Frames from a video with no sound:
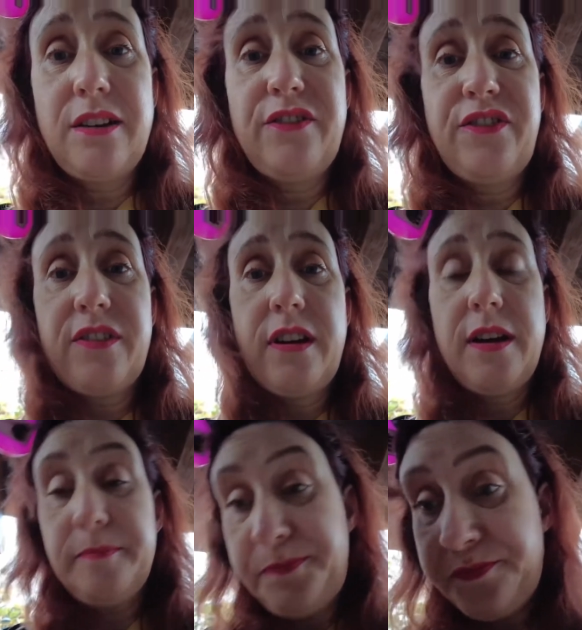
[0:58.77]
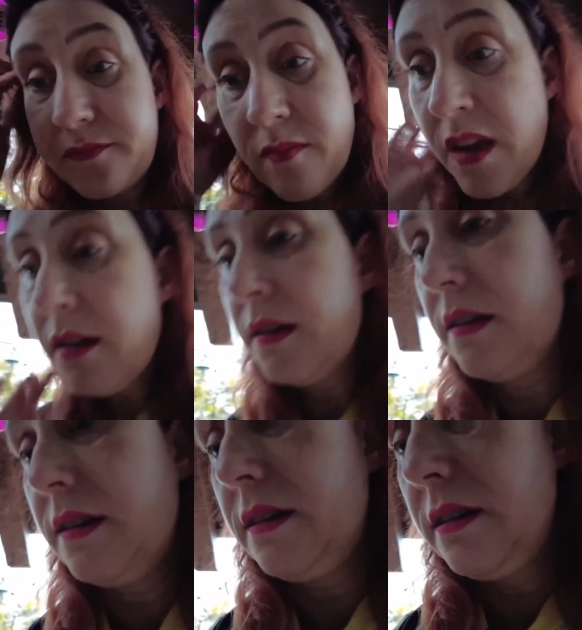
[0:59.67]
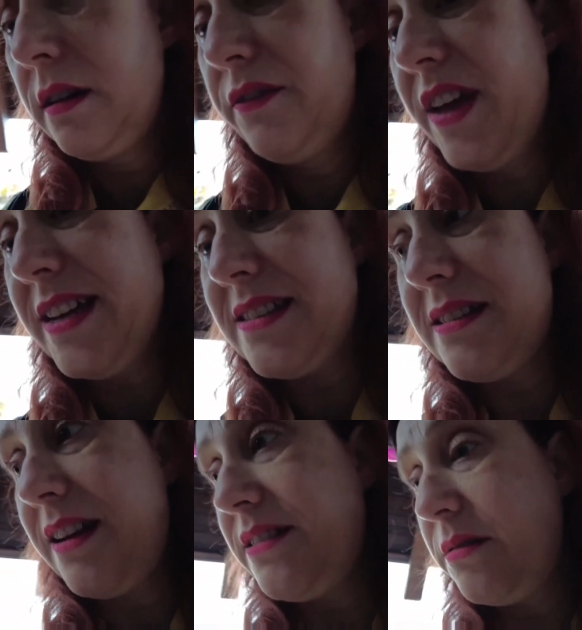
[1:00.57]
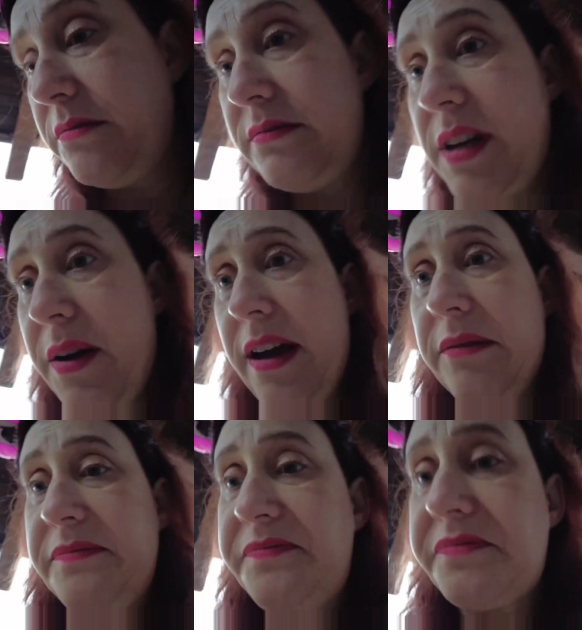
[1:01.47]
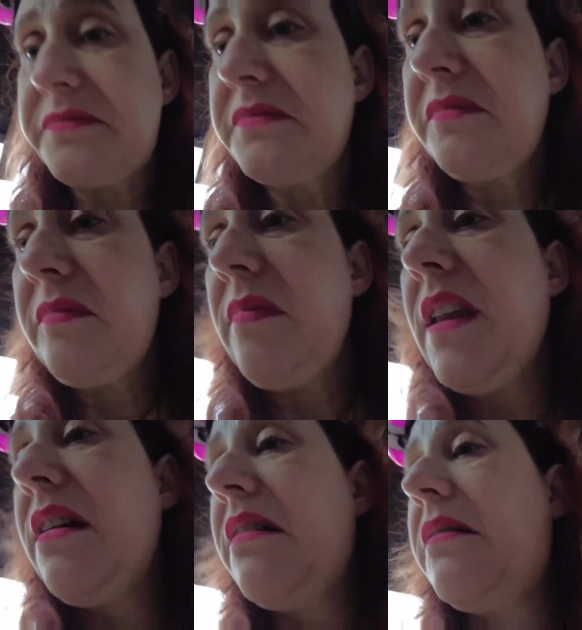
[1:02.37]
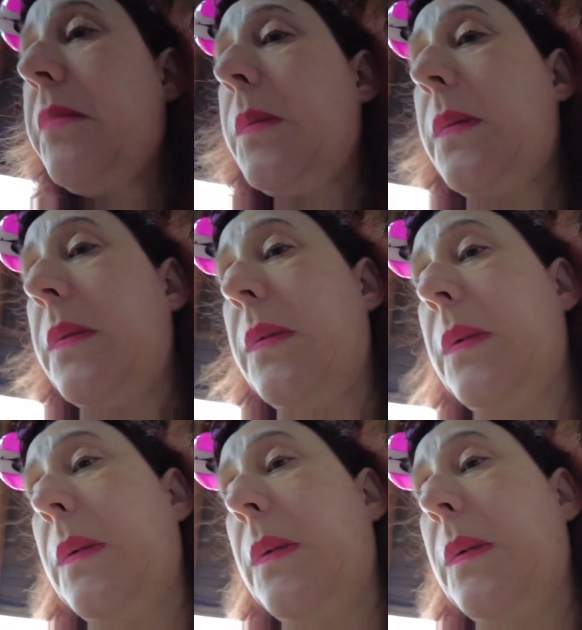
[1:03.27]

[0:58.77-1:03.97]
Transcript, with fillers: of um, of this. I don't know how. you, you that side. just thinking you're